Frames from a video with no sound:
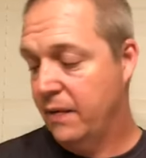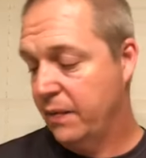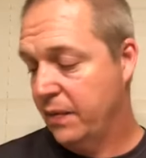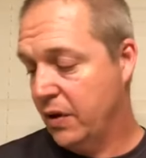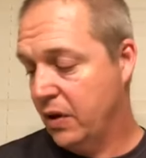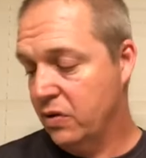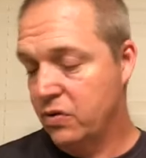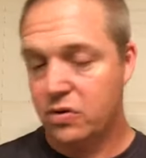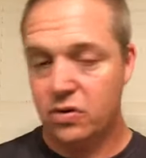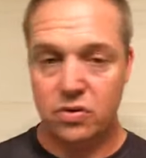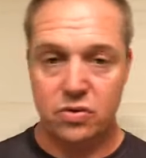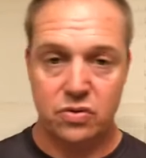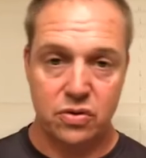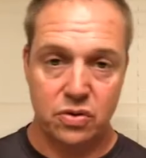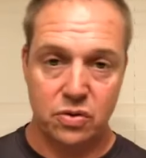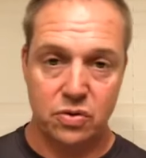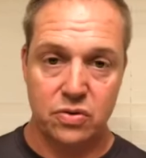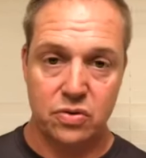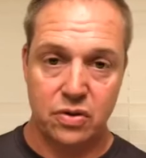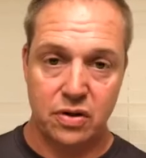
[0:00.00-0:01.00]
those two
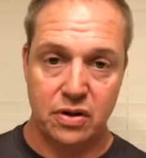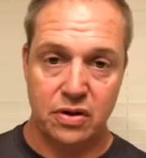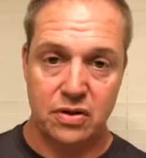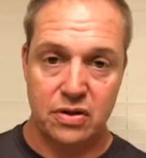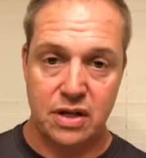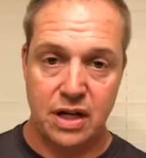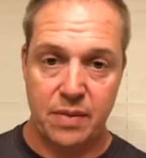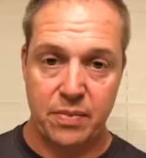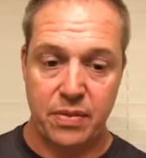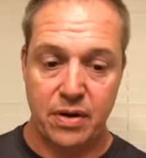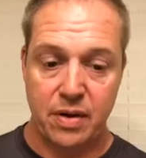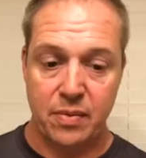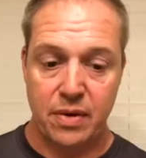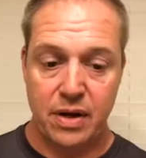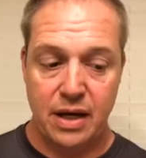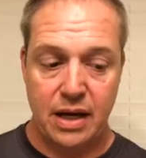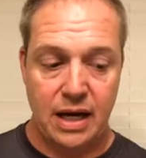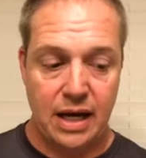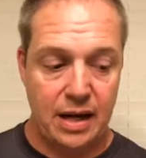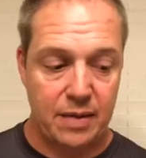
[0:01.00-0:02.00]
schools are going to step up
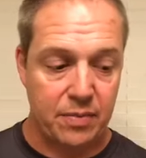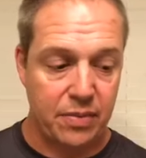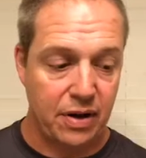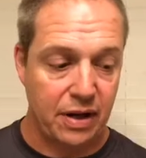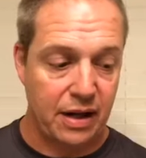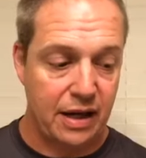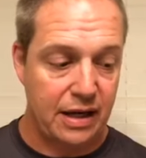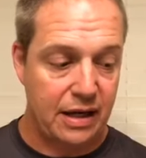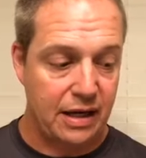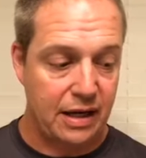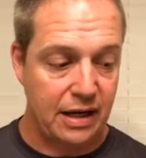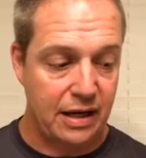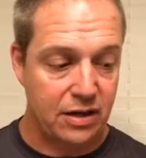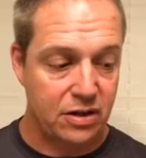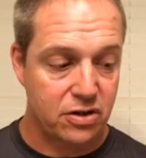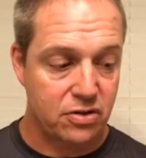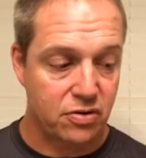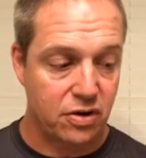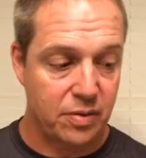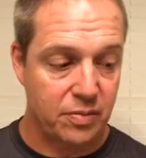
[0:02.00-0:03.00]
and play
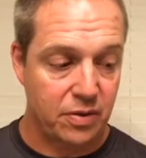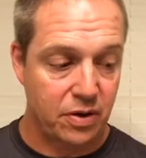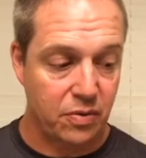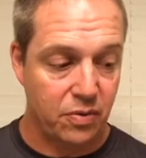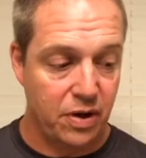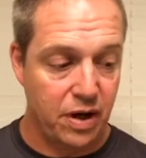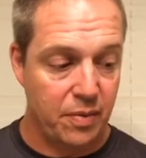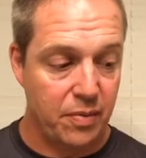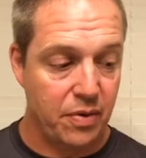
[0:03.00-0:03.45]
extremely well.